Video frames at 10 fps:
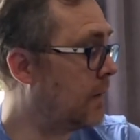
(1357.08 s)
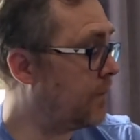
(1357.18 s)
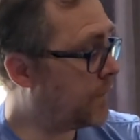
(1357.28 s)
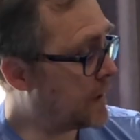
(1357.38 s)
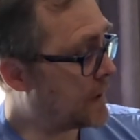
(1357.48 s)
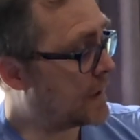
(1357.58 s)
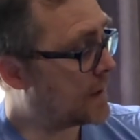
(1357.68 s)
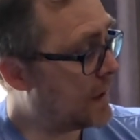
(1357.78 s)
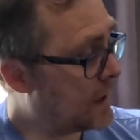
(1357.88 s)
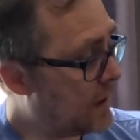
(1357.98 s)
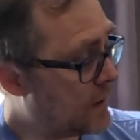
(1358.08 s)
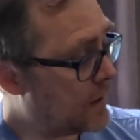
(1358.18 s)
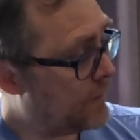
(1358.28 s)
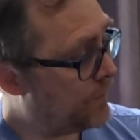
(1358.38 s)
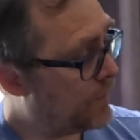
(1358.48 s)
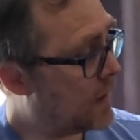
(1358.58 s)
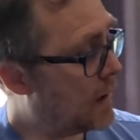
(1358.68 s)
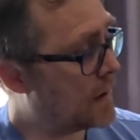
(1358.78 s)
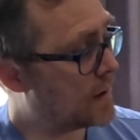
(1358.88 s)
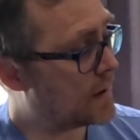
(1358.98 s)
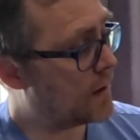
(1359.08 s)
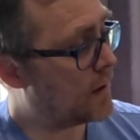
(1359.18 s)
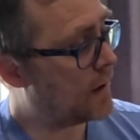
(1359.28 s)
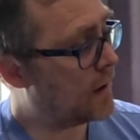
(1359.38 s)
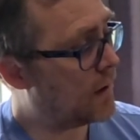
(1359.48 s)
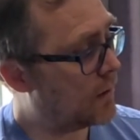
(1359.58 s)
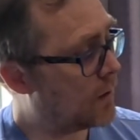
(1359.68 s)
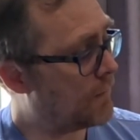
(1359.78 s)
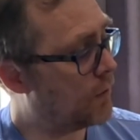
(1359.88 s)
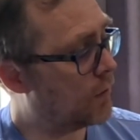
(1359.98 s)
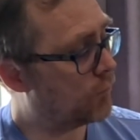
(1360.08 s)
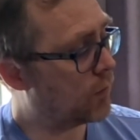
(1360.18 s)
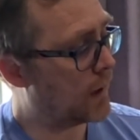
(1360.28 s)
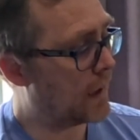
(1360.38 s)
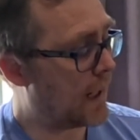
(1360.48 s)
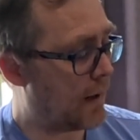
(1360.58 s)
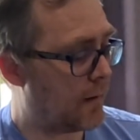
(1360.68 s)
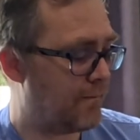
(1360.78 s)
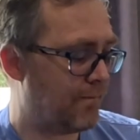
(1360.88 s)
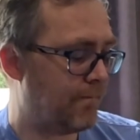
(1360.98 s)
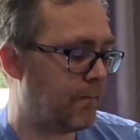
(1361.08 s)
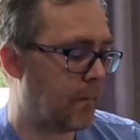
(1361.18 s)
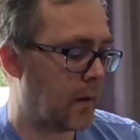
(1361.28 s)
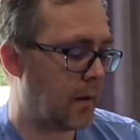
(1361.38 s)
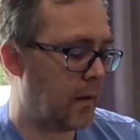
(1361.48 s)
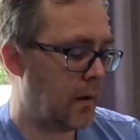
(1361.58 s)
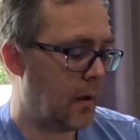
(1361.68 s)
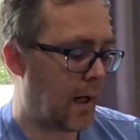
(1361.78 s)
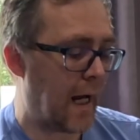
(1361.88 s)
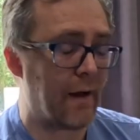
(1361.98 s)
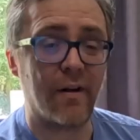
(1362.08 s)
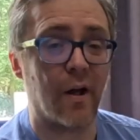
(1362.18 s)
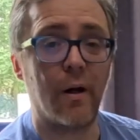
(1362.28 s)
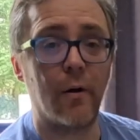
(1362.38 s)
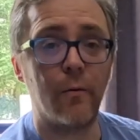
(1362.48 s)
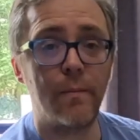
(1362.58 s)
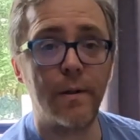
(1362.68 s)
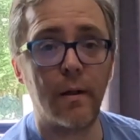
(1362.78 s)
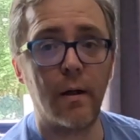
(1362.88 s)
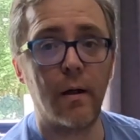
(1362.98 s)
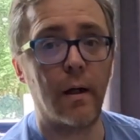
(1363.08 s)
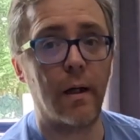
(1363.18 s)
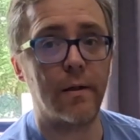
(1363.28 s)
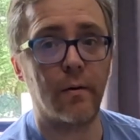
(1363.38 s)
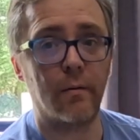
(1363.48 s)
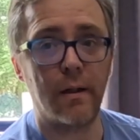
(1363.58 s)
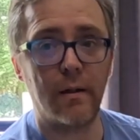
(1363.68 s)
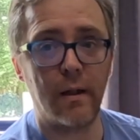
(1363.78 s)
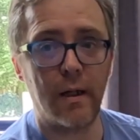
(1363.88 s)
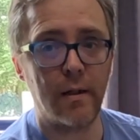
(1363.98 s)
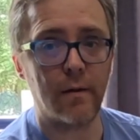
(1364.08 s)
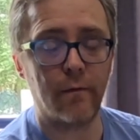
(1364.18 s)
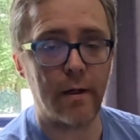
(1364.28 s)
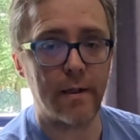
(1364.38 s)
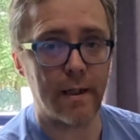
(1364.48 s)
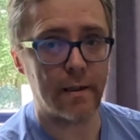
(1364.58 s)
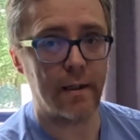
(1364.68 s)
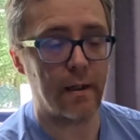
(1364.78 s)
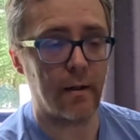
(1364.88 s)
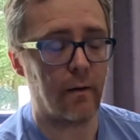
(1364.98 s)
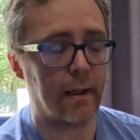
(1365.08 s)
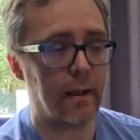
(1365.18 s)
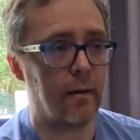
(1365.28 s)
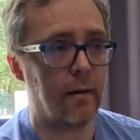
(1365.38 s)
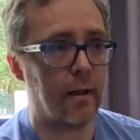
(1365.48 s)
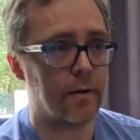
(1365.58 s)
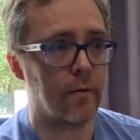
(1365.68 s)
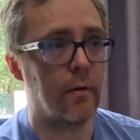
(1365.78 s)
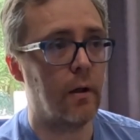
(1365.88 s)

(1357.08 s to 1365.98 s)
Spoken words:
This SD card, as I said earlier, I'm going to have a look through it now. I have no hopes at all. The Insta360 didn't like it at all.